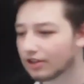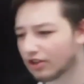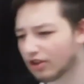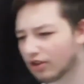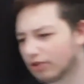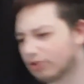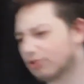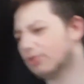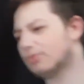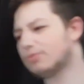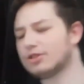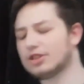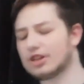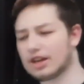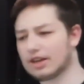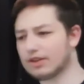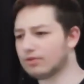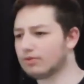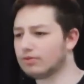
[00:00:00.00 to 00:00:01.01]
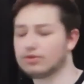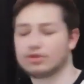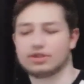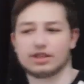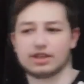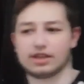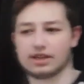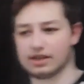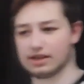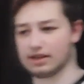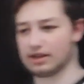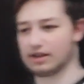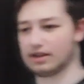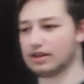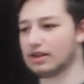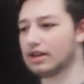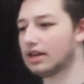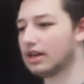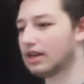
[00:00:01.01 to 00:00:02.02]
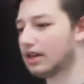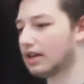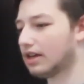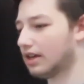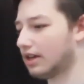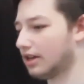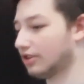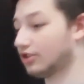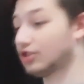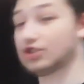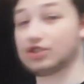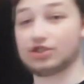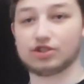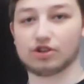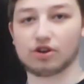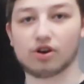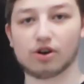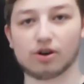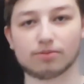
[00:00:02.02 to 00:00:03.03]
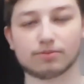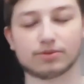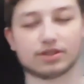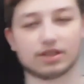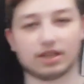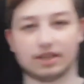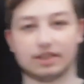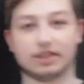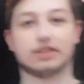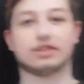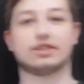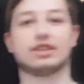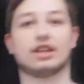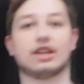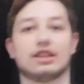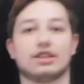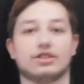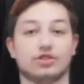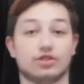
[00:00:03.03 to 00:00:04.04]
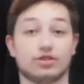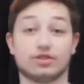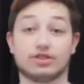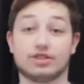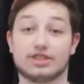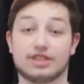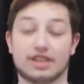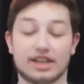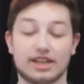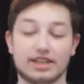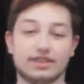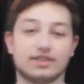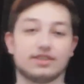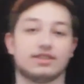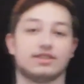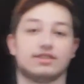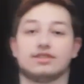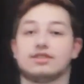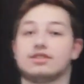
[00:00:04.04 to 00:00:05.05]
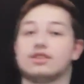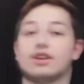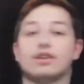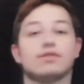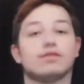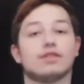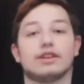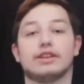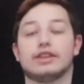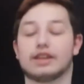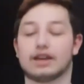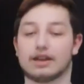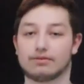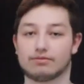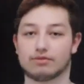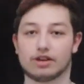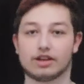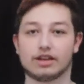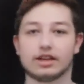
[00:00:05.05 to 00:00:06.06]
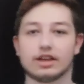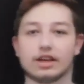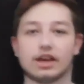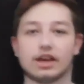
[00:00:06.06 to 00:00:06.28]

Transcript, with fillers: YouTube channels, uh, uh, shops, like selling your designs and stuff like that, right?